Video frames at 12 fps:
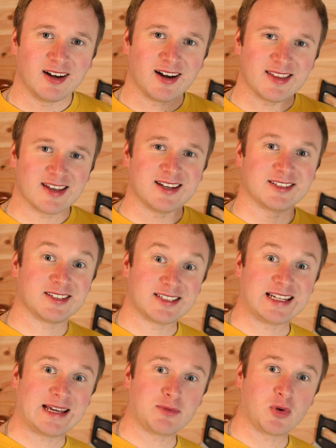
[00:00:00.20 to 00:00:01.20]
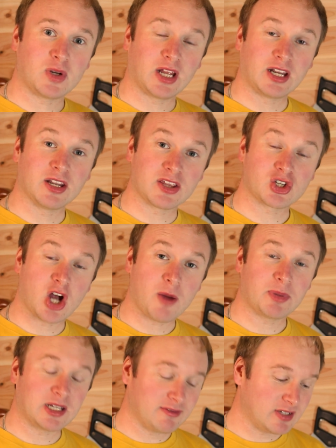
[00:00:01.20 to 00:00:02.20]
Hi there, so today I'm doing another
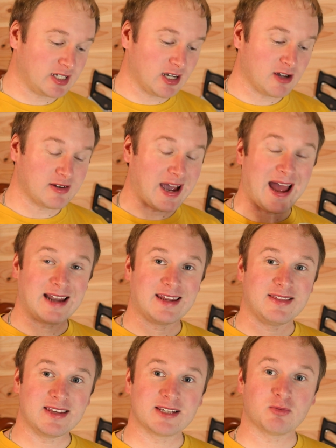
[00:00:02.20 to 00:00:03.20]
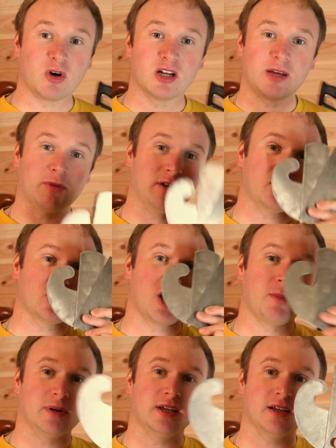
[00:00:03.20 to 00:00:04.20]
sharpening video, and in this one I'm going to be
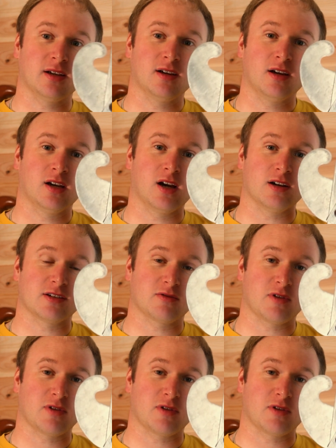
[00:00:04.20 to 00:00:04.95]
sharpening card